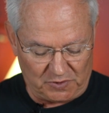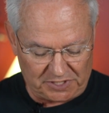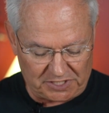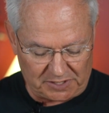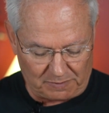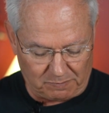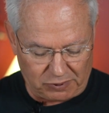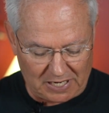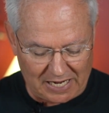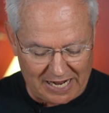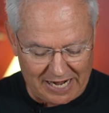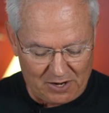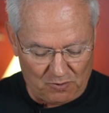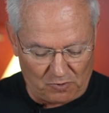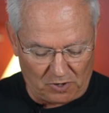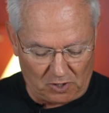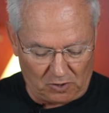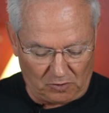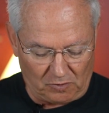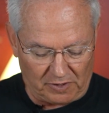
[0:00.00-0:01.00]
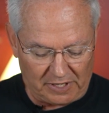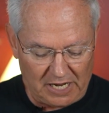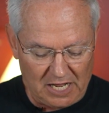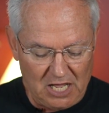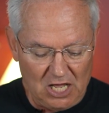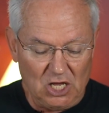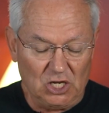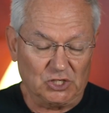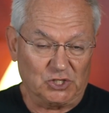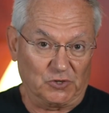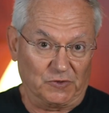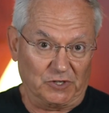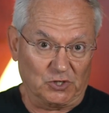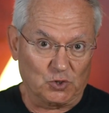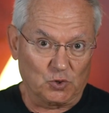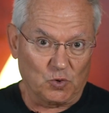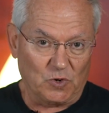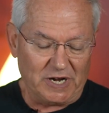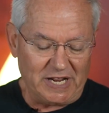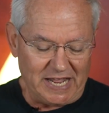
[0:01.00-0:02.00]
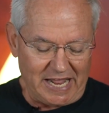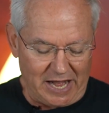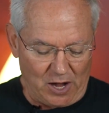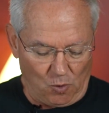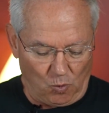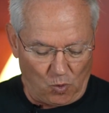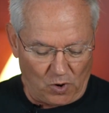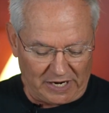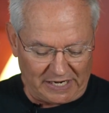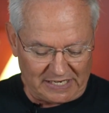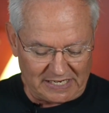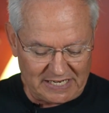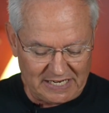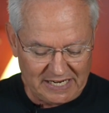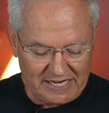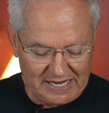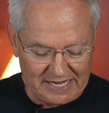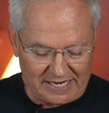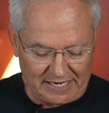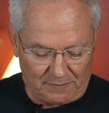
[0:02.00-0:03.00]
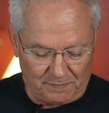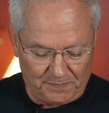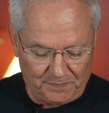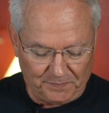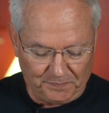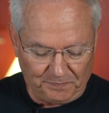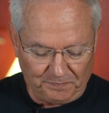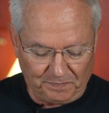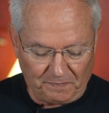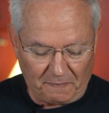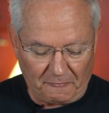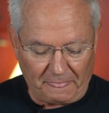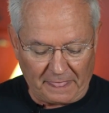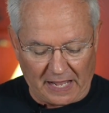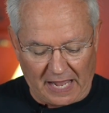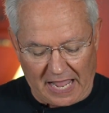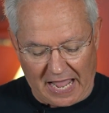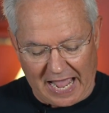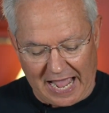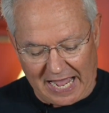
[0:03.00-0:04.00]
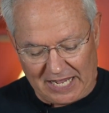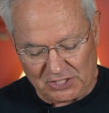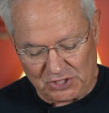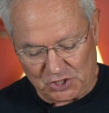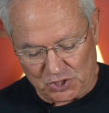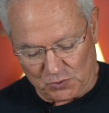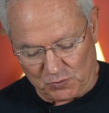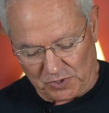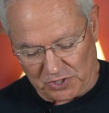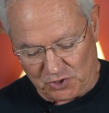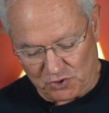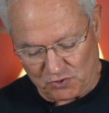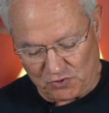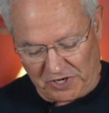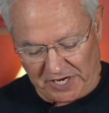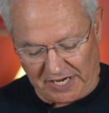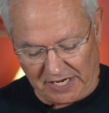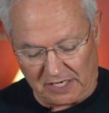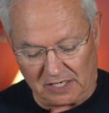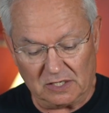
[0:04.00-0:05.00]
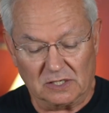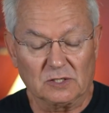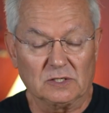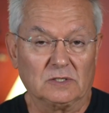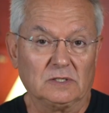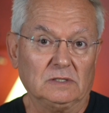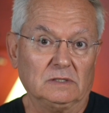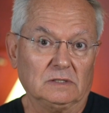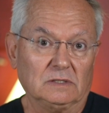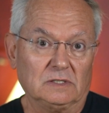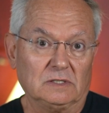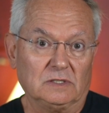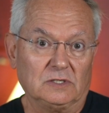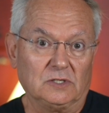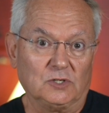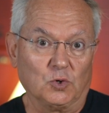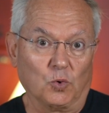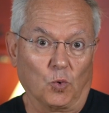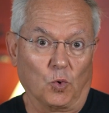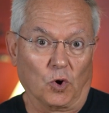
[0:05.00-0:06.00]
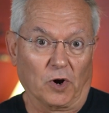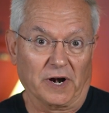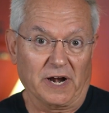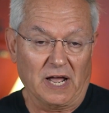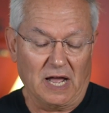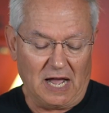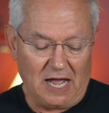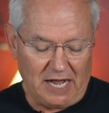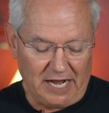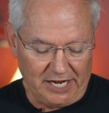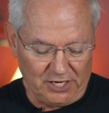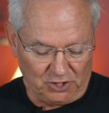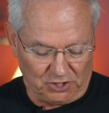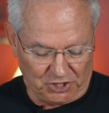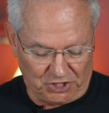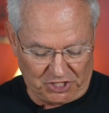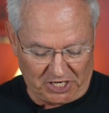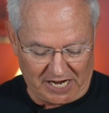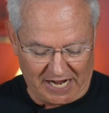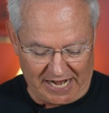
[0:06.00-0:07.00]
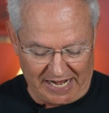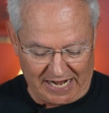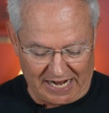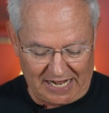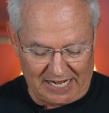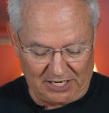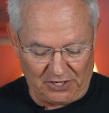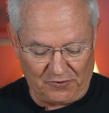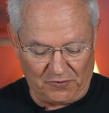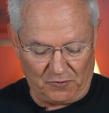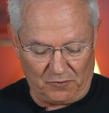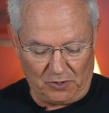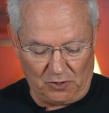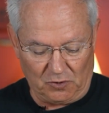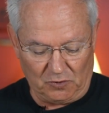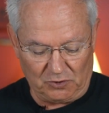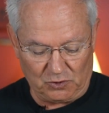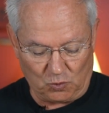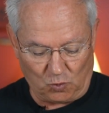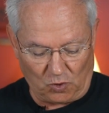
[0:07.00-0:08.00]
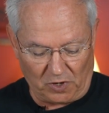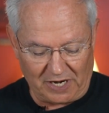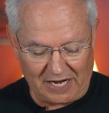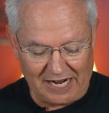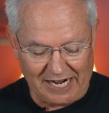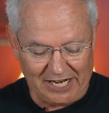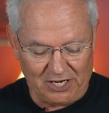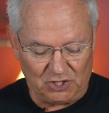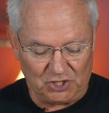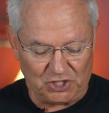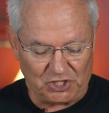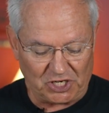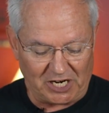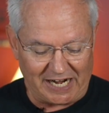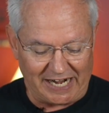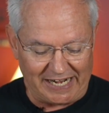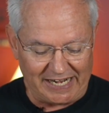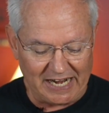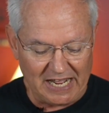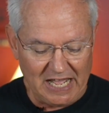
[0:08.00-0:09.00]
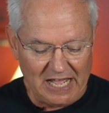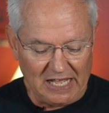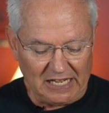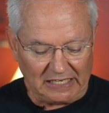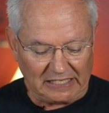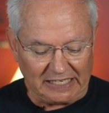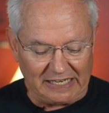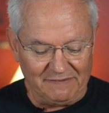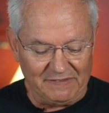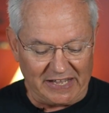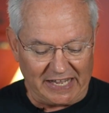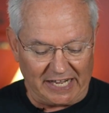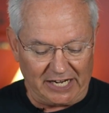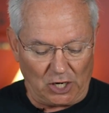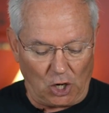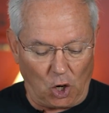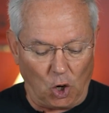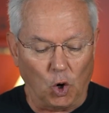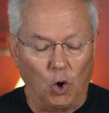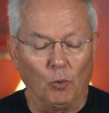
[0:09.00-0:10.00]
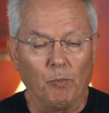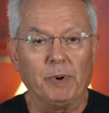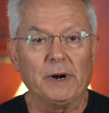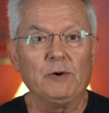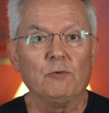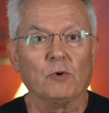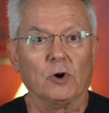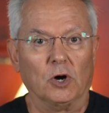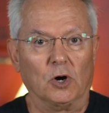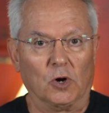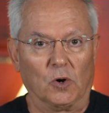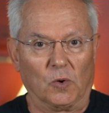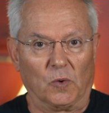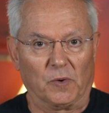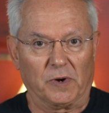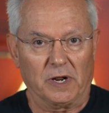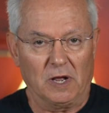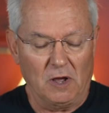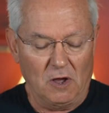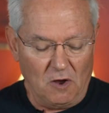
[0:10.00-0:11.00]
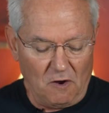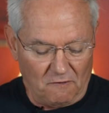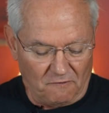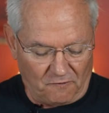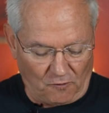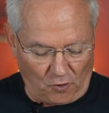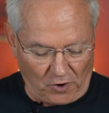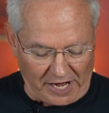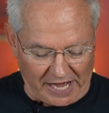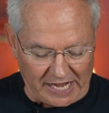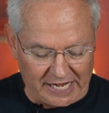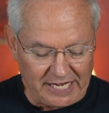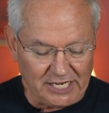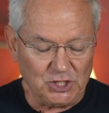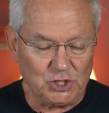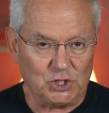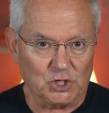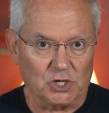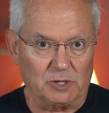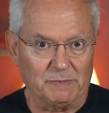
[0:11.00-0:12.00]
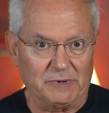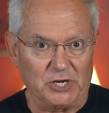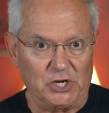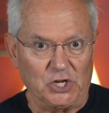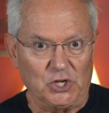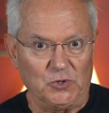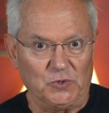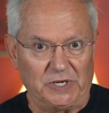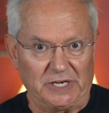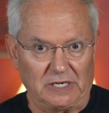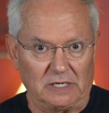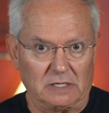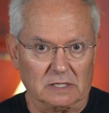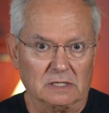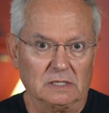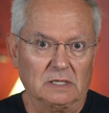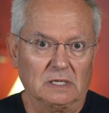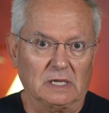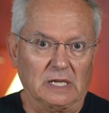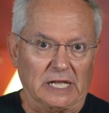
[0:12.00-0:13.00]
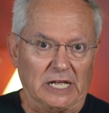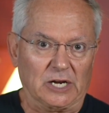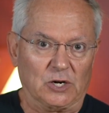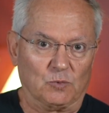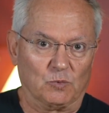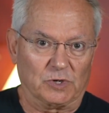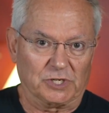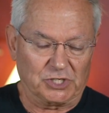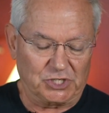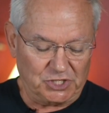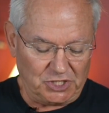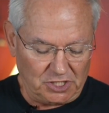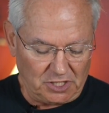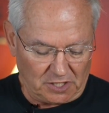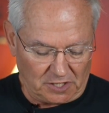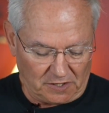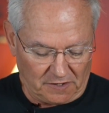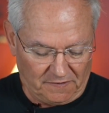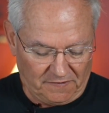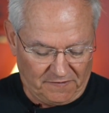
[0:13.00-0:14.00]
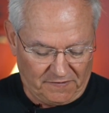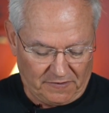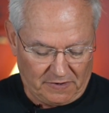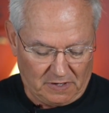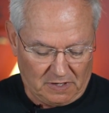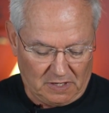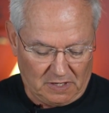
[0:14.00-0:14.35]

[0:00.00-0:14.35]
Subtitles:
a supply road, so the 28-110 has to retreat toward Heinerscheid, onto the road toward Heinerscheid, leaving an open road for any German unit in reserve